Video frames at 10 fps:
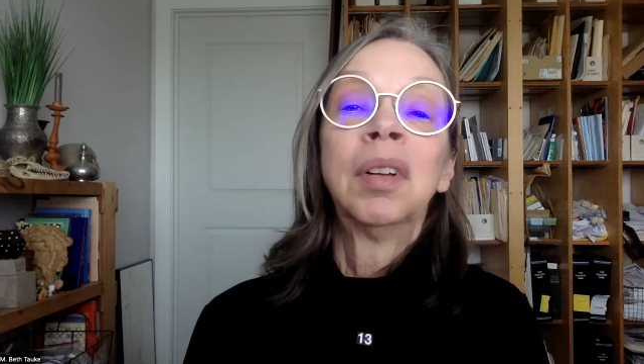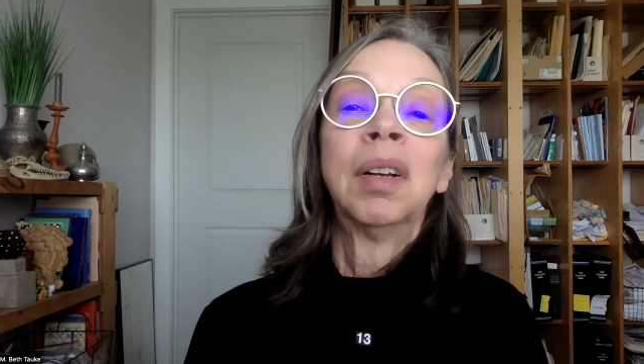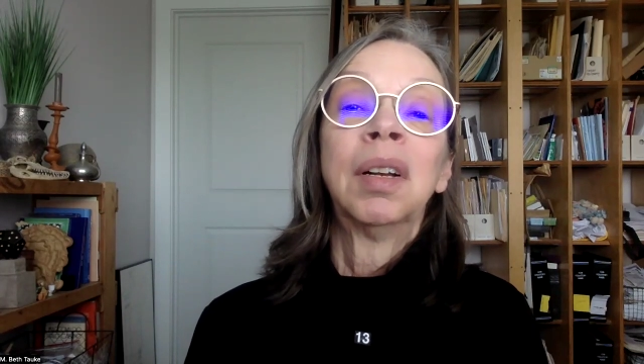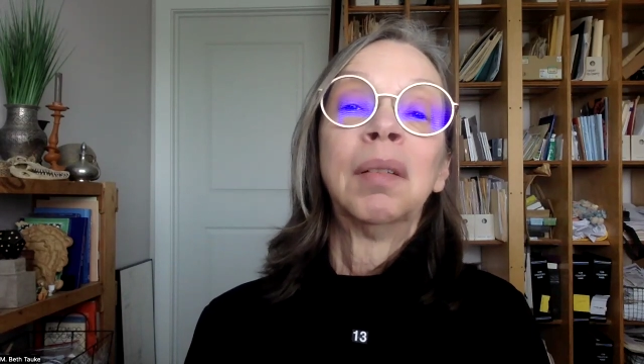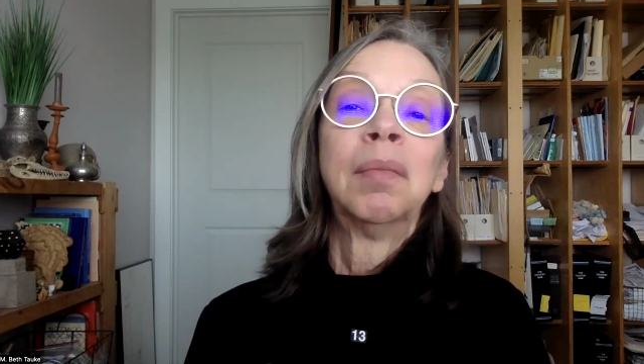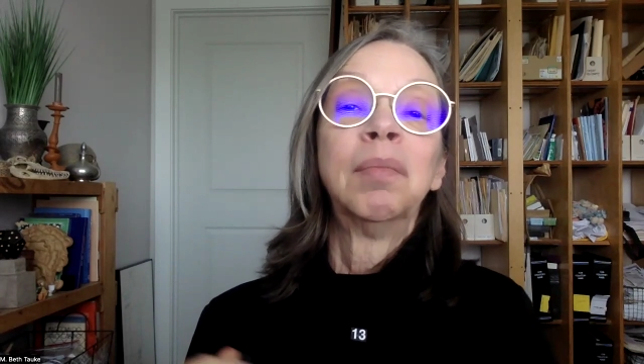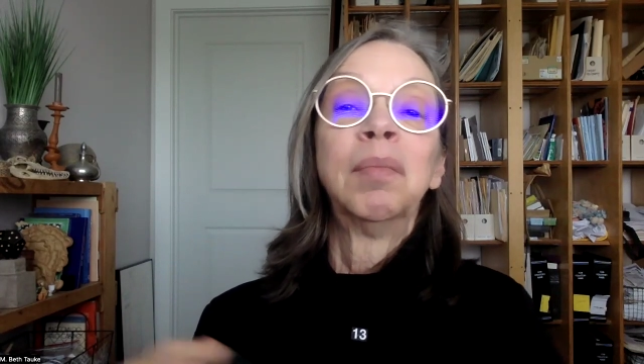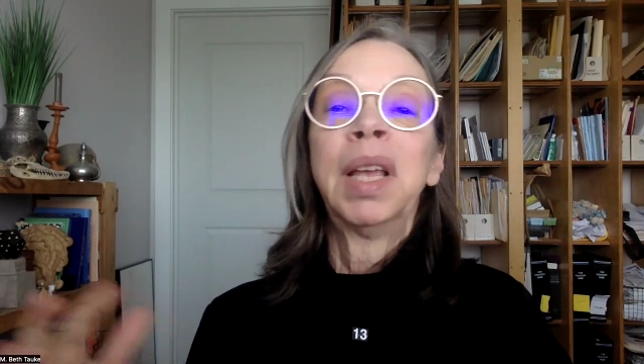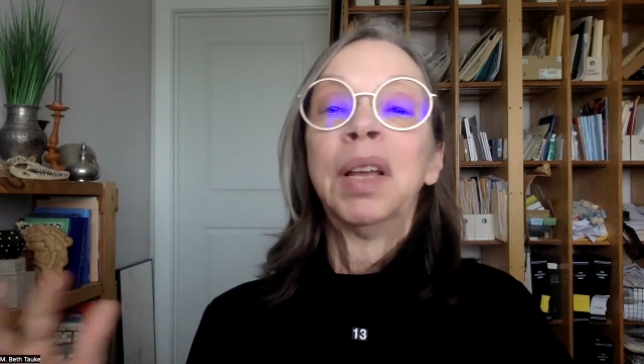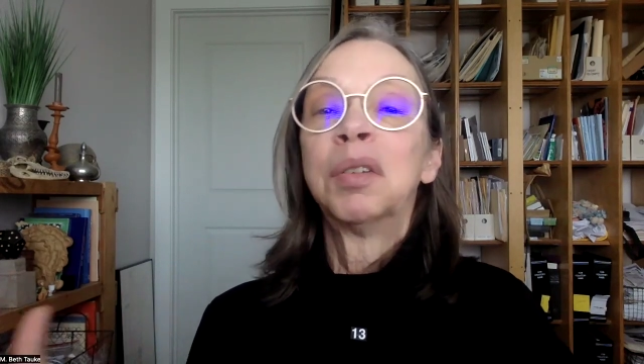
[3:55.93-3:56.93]

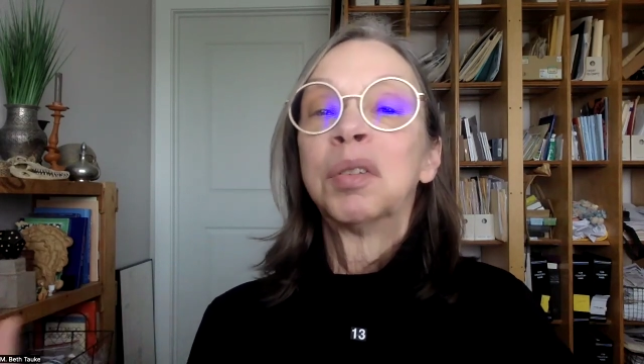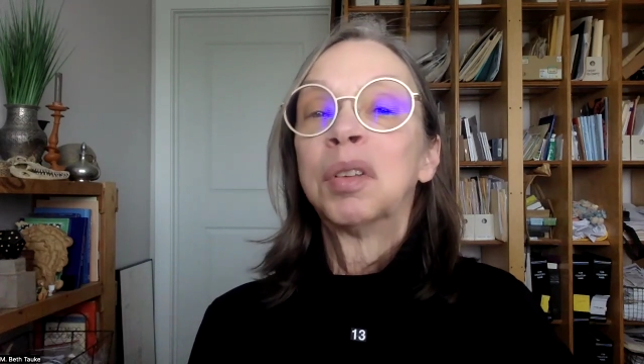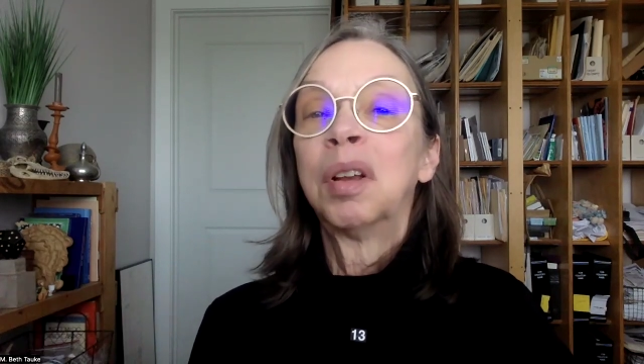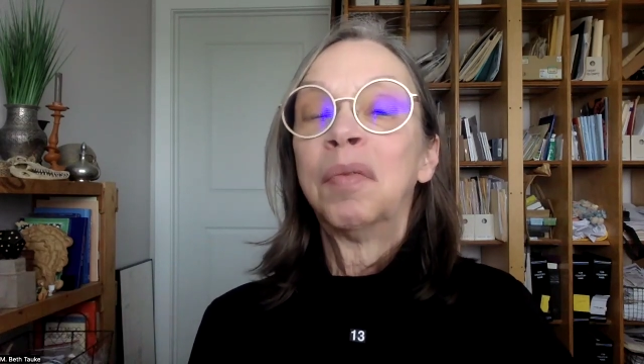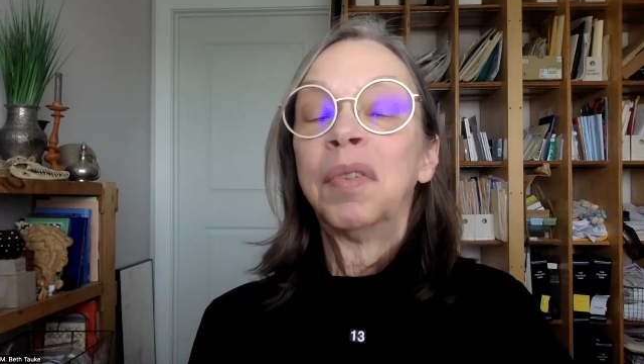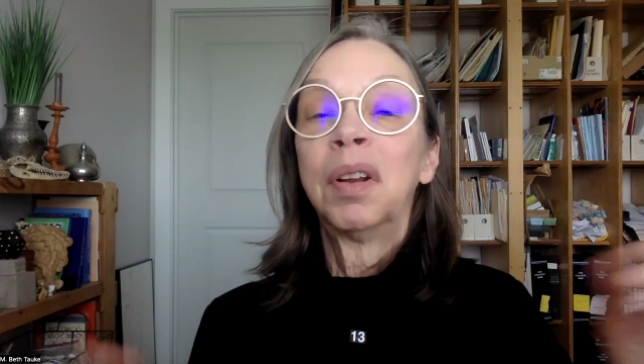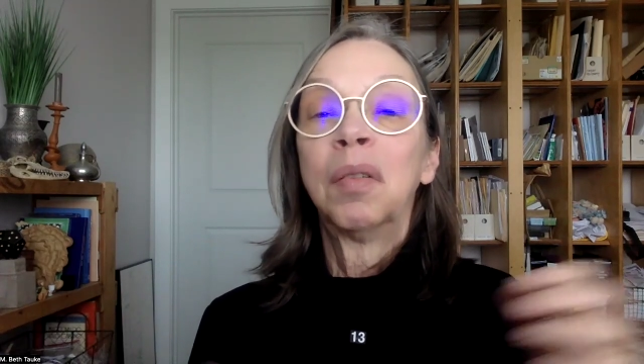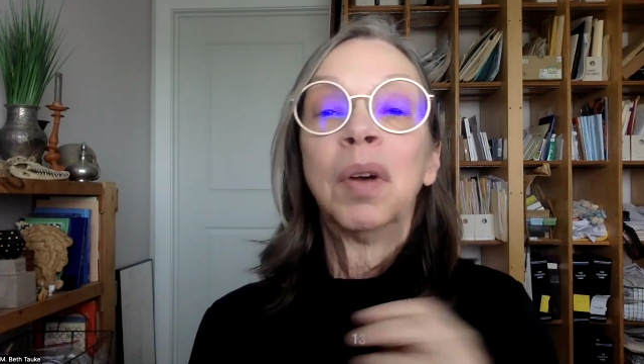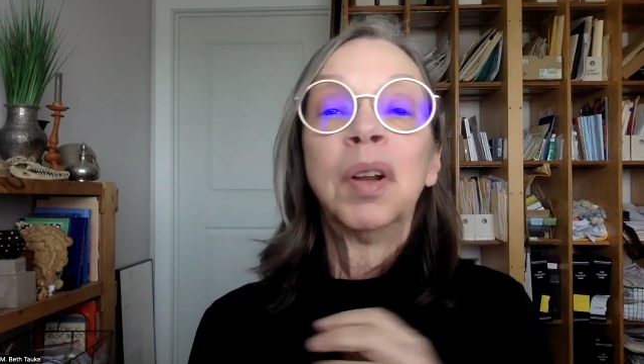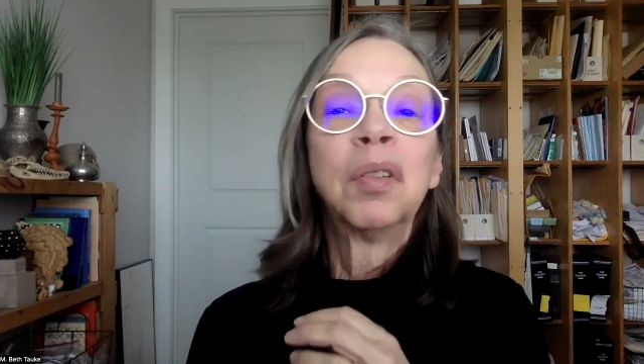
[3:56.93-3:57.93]
get yourself in a
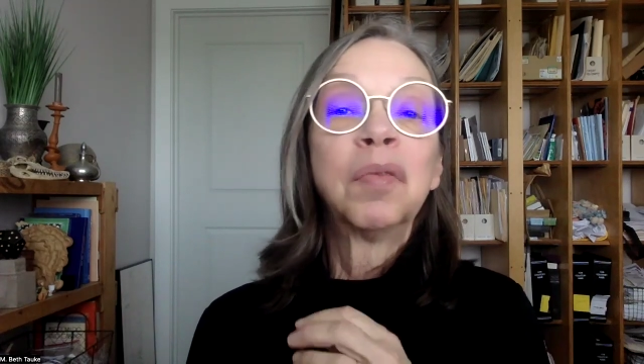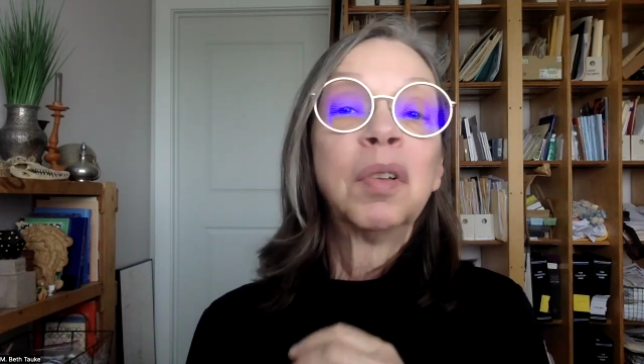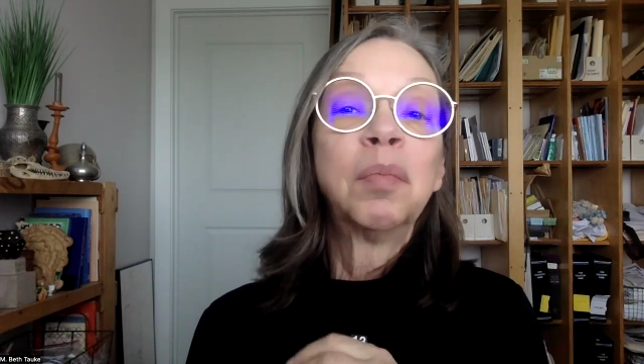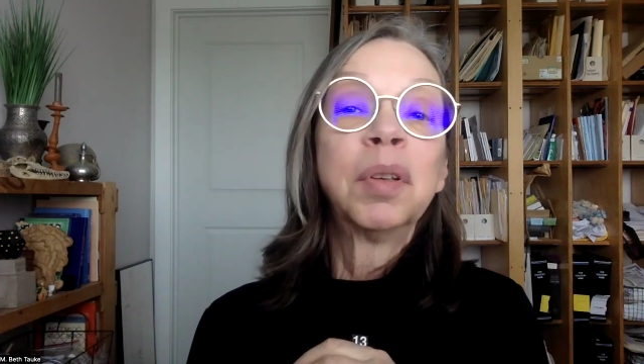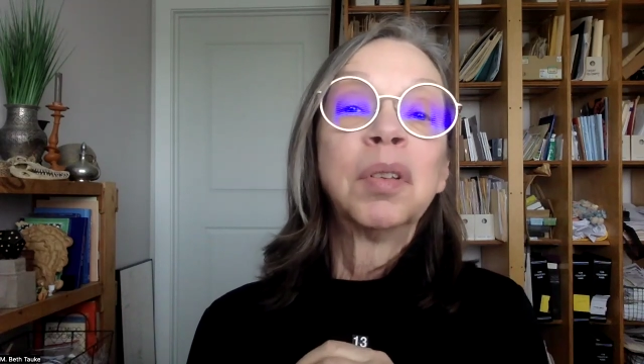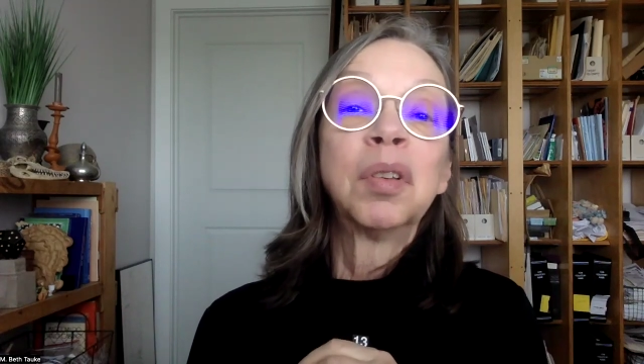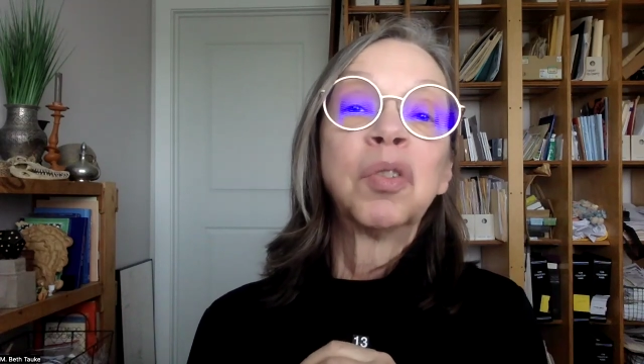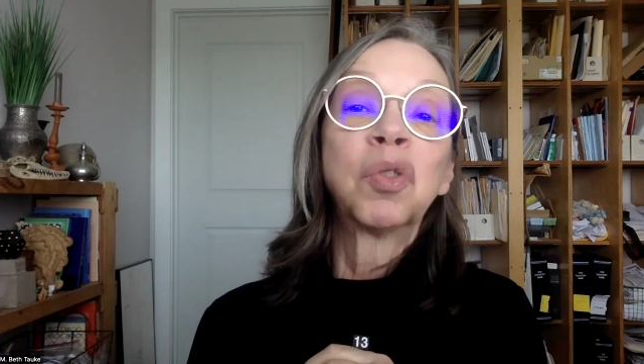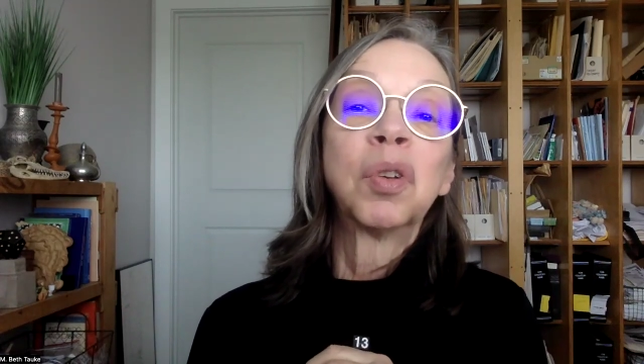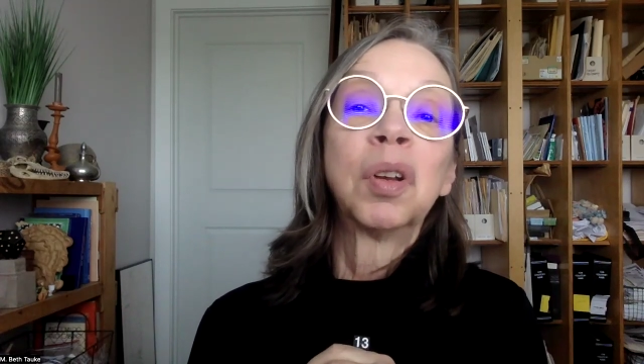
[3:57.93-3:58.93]
wonderful
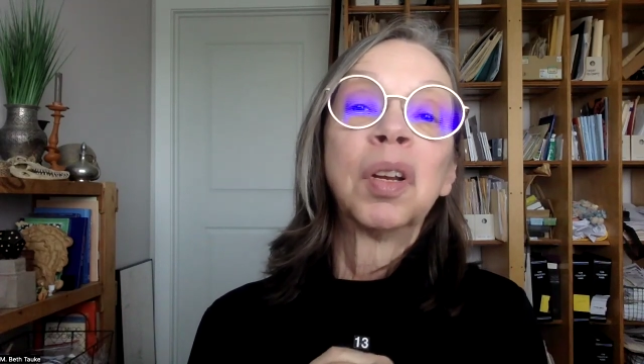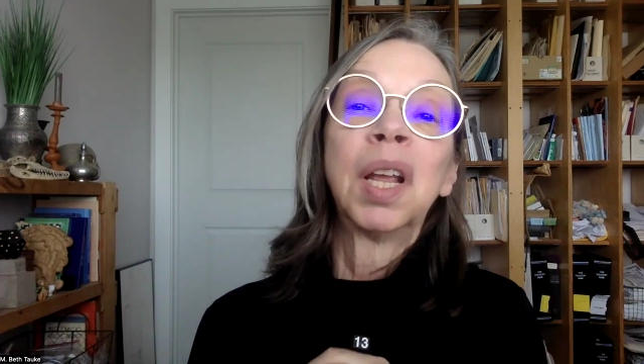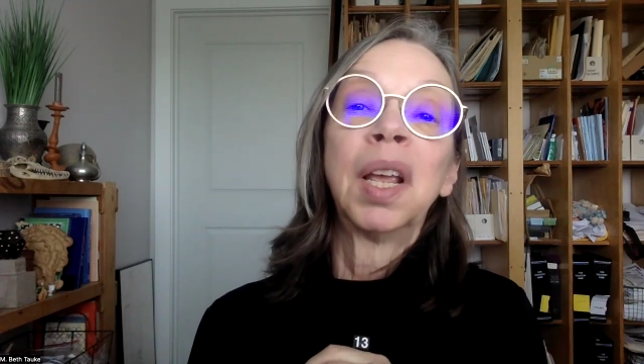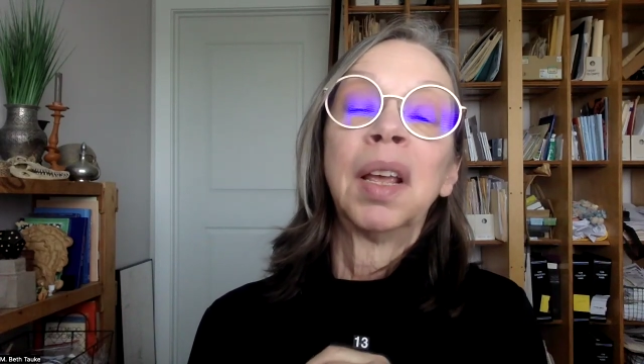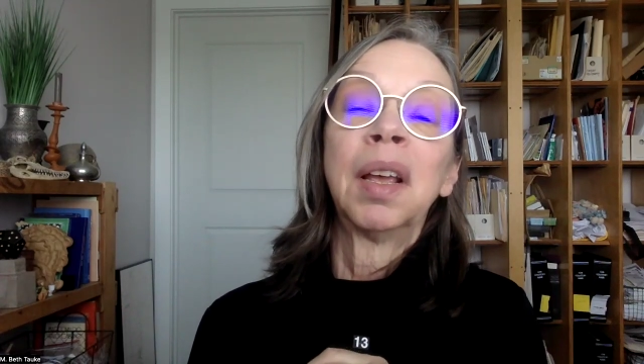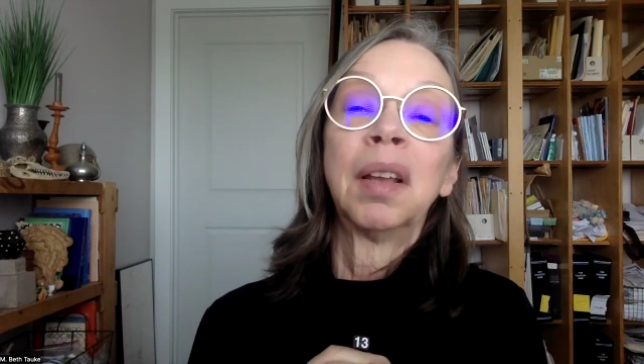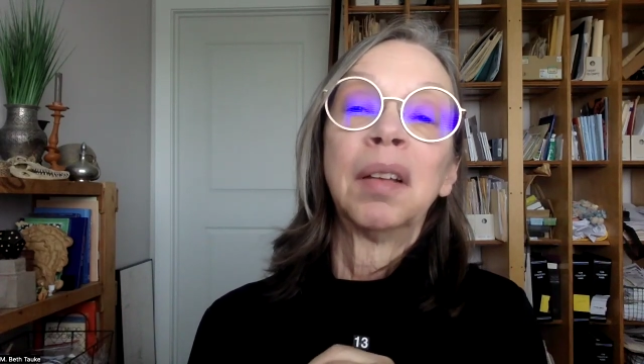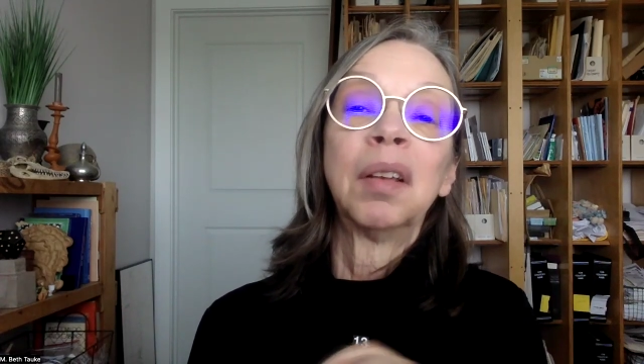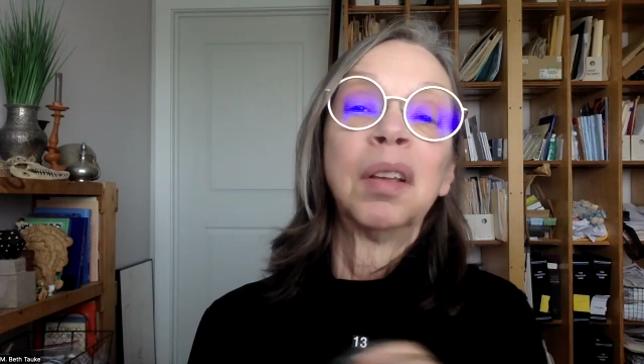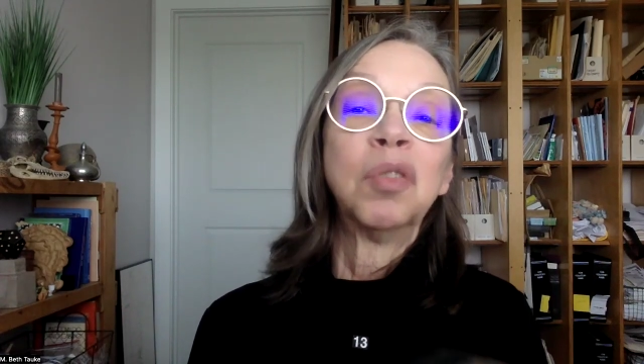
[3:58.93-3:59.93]
position
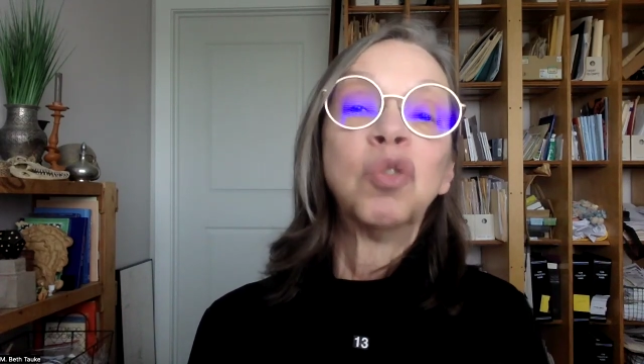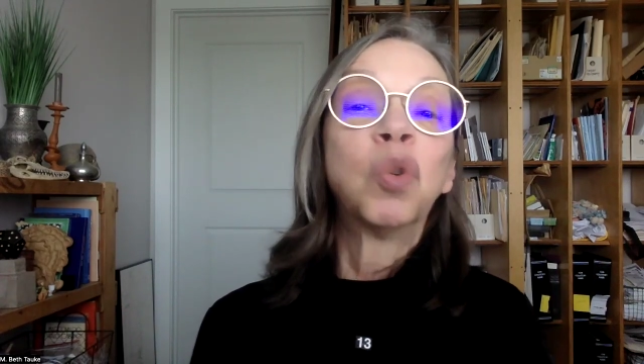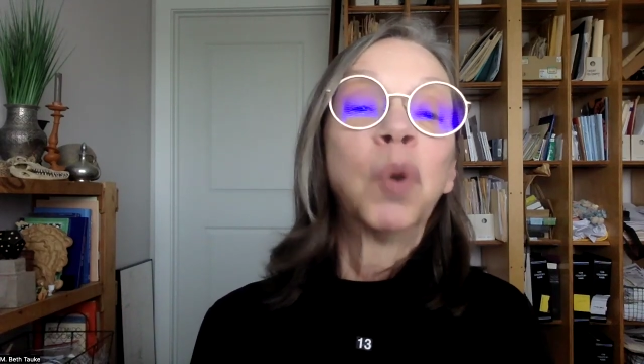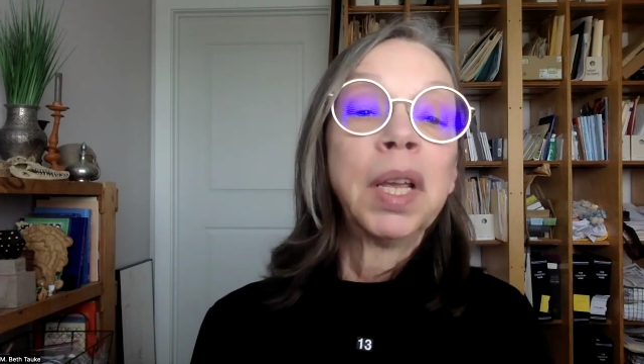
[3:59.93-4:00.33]
and enjoy